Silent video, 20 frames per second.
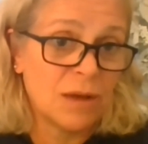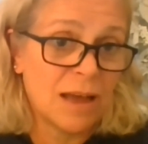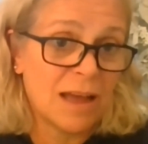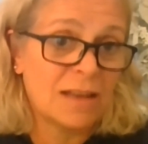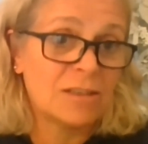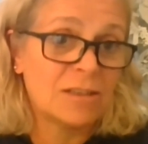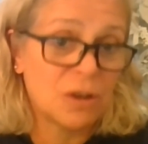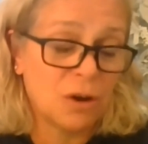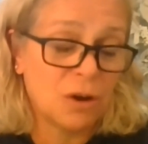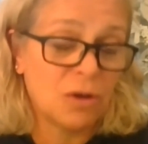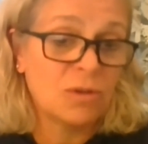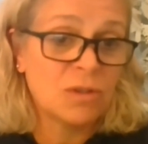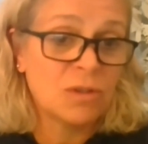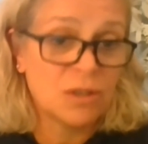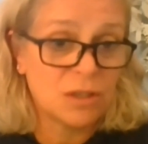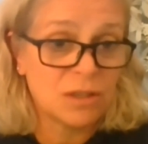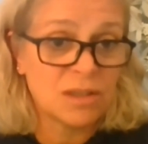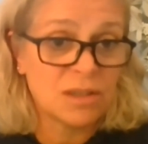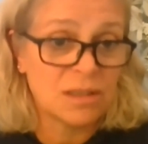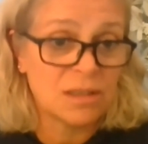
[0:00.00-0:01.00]
add cost
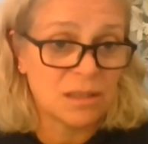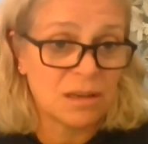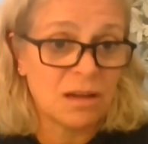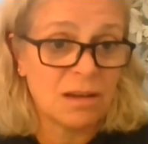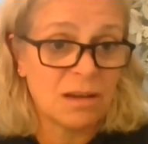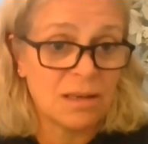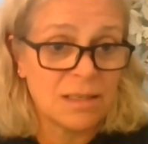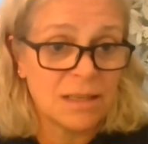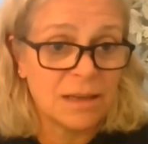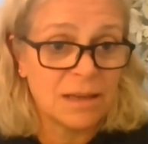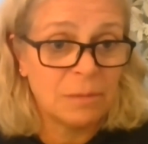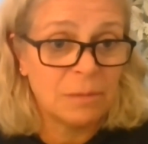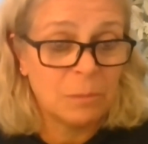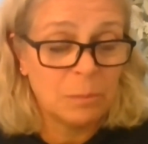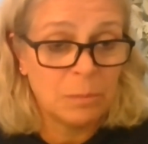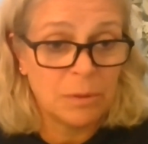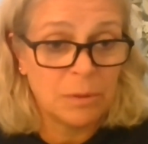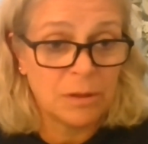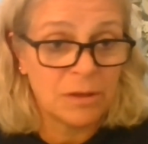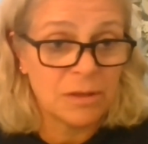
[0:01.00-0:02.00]
to society,
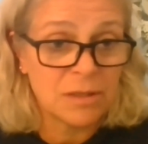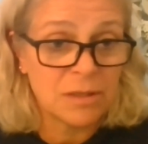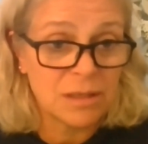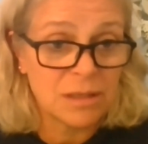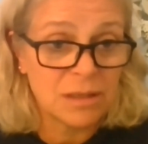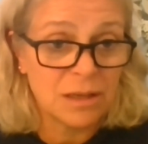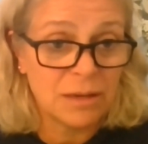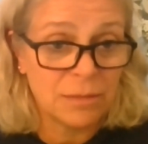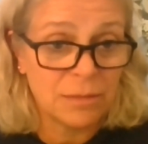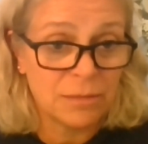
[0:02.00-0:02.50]
because if,